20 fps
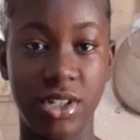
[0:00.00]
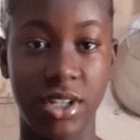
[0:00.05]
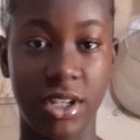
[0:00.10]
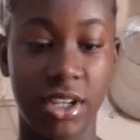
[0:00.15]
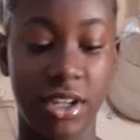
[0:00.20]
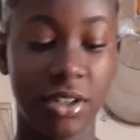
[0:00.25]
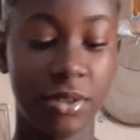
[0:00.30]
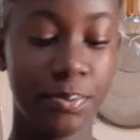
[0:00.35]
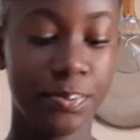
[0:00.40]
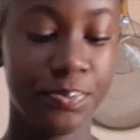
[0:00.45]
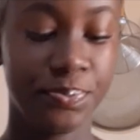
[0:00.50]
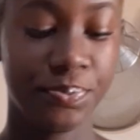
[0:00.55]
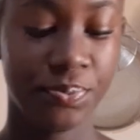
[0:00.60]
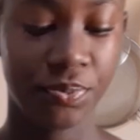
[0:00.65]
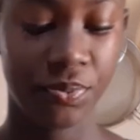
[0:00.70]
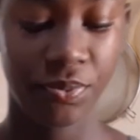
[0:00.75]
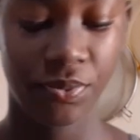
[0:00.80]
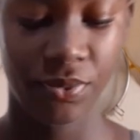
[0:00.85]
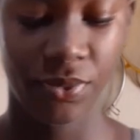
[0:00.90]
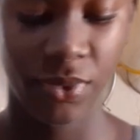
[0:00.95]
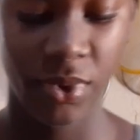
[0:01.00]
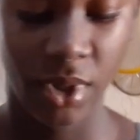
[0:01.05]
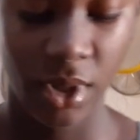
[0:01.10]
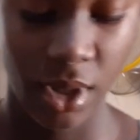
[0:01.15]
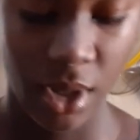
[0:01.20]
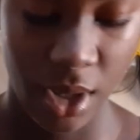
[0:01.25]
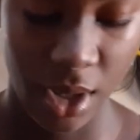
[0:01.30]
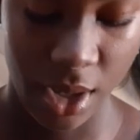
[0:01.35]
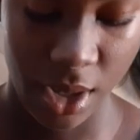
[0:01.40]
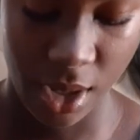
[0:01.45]
here.
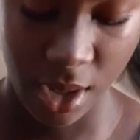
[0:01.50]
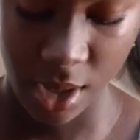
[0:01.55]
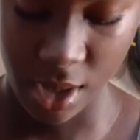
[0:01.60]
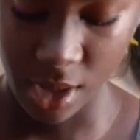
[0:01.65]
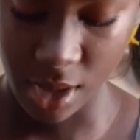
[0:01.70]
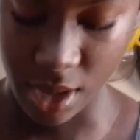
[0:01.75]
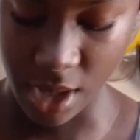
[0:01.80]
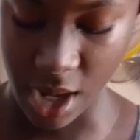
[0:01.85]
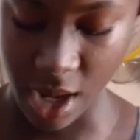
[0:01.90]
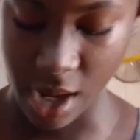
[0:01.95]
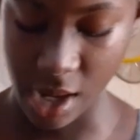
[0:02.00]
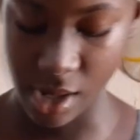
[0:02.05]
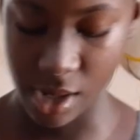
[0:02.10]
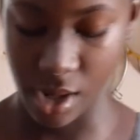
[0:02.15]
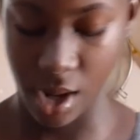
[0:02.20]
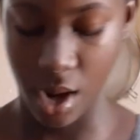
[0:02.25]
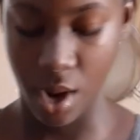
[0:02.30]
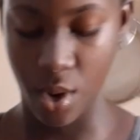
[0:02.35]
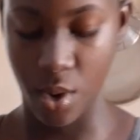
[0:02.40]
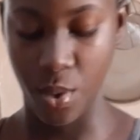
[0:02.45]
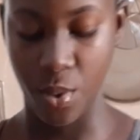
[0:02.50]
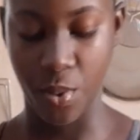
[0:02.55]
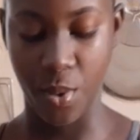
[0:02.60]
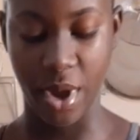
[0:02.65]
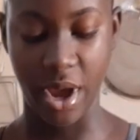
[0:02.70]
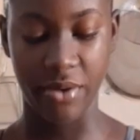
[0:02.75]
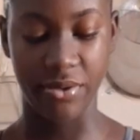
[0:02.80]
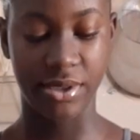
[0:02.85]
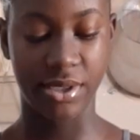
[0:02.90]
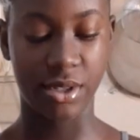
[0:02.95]
Then we
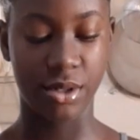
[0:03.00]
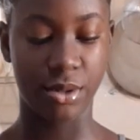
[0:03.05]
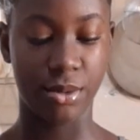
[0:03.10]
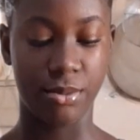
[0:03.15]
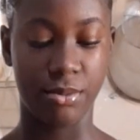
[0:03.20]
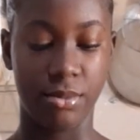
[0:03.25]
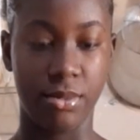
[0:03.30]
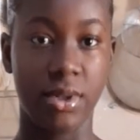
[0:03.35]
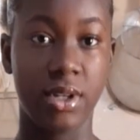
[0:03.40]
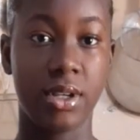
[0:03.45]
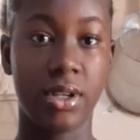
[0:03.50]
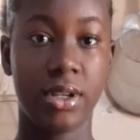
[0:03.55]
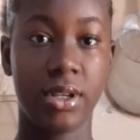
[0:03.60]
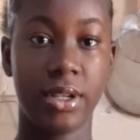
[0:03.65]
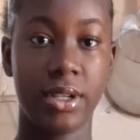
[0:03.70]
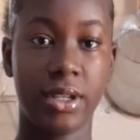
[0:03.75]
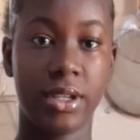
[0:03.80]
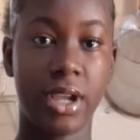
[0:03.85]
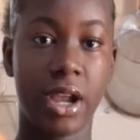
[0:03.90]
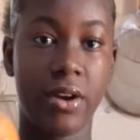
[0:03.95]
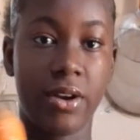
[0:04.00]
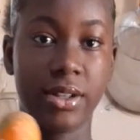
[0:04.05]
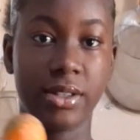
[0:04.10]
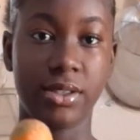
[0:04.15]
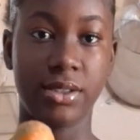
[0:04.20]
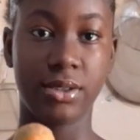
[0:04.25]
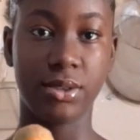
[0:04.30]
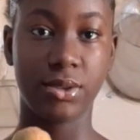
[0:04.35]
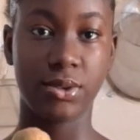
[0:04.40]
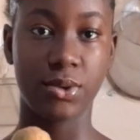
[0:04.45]
have some
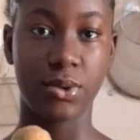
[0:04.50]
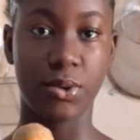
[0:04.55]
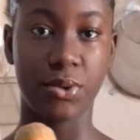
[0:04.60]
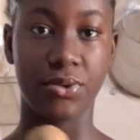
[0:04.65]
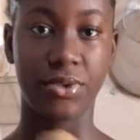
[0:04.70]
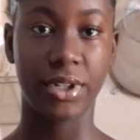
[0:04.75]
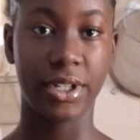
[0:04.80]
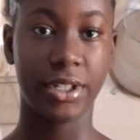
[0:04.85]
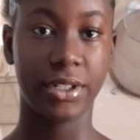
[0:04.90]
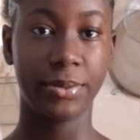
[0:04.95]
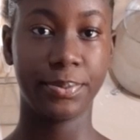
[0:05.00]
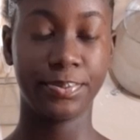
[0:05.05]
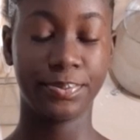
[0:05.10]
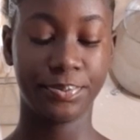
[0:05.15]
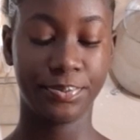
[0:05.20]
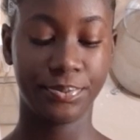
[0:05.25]
carrots over here.